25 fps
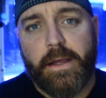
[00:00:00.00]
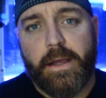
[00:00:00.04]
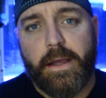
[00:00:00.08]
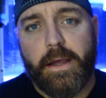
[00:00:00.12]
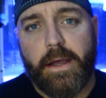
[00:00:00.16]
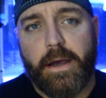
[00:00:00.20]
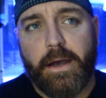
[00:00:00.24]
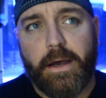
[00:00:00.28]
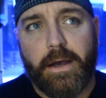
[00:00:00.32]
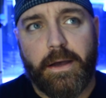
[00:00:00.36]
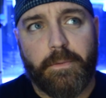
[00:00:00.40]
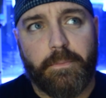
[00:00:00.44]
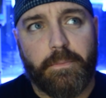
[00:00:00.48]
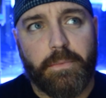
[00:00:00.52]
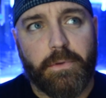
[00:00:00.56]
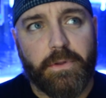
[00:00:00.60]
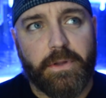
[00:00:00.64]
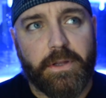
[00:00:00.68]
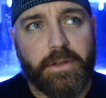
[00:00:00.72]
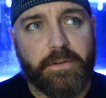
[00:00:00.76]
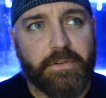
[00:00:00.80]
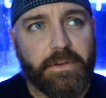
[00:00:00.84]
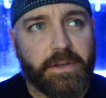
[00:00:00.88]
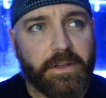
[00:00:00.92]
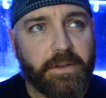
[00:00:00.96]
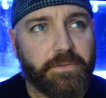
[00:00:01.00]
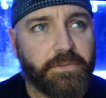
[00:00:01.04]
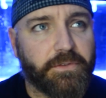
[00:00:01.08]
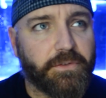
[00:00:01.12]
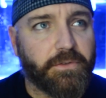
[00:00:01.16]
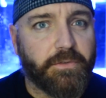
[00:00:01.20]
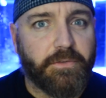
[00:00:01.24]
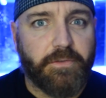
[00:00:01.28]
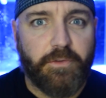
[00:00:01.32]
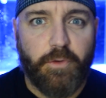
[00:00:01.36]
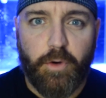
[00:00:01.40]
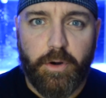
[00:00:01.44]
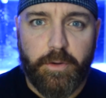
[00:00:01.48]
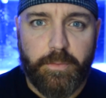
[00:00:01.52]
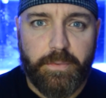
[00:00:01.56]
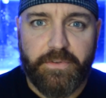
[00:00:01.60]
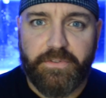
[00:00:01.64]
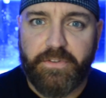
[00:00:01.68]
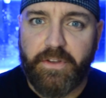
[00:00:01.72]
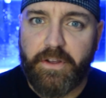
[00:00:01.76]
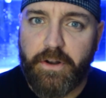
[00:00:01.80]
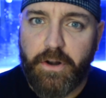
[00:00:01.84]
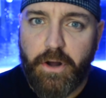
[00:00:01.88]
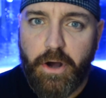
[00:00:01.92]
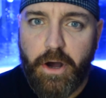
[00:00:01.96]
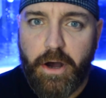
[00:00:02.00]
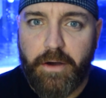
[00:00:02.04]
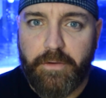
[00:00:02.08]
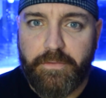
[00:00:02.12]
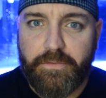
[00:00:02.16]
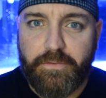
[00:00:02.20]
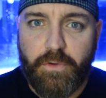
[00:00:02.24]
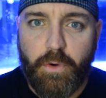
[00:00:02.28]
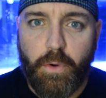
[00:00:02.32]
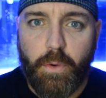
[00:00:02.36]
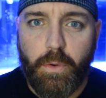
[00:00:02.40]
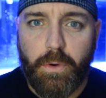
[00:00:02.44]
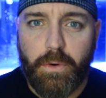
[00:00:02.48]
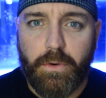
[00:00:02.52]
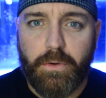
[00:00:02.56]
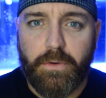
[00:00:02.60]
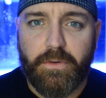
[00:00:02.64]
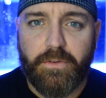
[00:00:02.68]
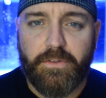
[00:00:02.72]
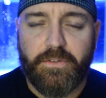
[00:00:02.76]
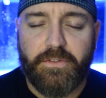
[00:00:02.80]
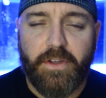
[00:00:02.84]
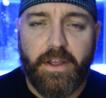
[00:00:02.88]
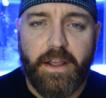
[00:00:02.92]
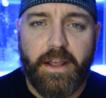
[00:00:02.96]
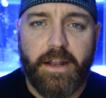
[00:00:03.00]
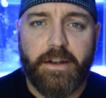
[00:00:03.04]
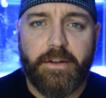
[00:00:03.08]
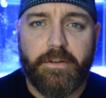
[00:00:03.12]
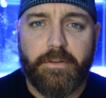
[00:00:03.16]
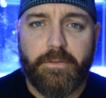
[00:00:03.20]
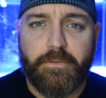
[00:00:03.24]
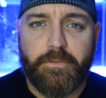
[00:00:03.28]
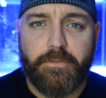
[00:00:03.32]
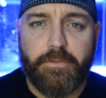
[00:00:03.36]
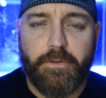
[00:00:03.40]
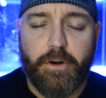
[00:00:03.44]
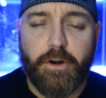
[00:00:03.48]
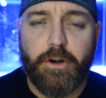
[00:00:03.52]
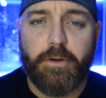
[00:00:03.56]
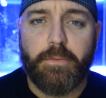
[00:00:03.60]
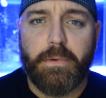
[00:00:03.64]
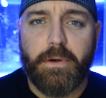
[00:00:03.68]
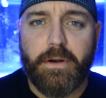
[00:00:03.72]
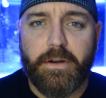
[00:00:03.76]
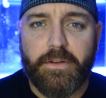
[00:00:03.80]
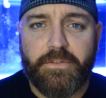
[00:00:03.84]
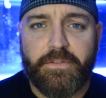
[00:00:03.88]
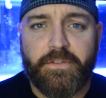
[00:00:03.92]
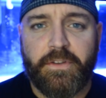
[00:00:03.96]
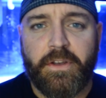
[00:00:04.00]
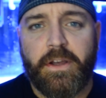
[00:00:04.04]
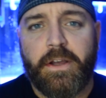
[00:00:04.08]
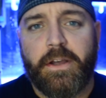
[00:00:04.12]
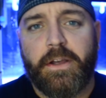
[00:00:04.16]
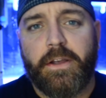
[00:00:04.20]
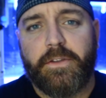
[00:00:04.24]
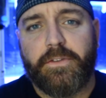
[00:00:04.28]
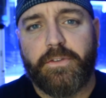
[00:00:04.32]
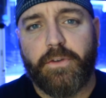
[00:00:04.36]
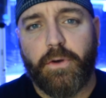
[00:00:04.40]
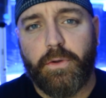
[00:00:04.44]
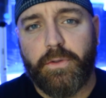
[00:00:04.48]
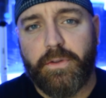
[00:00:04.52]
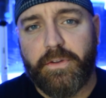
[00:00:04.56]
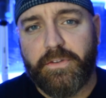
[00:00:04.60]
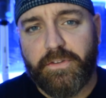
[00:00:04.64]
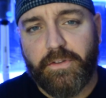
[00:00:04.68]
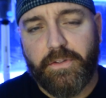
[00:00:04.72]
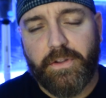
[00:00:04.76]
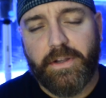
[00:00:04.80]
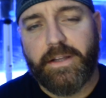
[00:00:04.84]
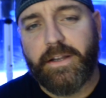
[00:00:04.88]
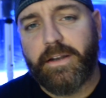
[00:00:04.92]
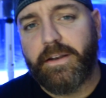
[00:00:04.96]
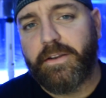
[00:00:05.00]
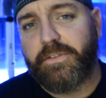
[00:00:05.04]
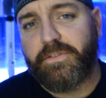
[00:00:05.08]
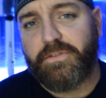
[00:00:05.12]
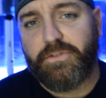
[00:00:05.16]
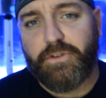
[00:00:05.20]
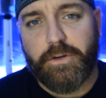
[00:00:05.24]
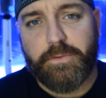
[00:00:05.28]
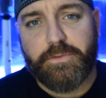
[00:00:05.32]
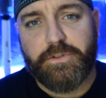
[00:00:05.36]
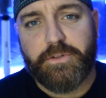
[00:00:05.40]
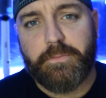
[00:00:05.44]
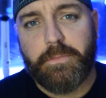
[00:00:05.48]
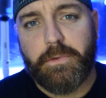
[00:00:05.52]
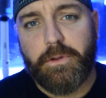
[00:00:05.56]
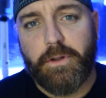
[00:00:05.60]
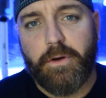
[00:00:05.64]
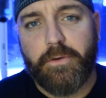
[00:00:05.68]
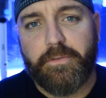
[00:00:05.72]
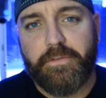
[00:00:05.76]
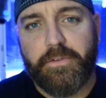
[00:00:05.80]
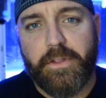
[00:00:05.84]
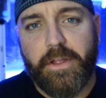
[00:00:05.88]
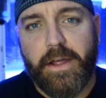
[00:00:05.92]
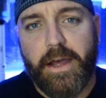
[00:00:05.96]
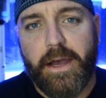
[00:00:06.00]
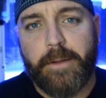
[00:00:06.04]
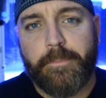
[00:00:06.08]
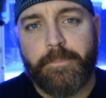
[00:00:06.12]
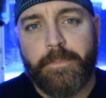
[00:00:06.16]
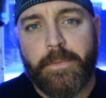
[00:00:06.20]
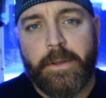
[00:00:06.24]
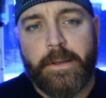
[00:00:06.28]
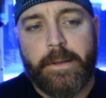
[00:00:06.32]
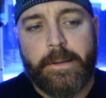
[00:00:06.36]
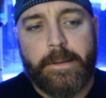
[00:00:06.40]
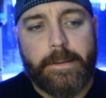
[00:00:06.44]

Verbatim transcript: I believe it gives you 40% off corals and invertebrates. So there's a link in the description below for that.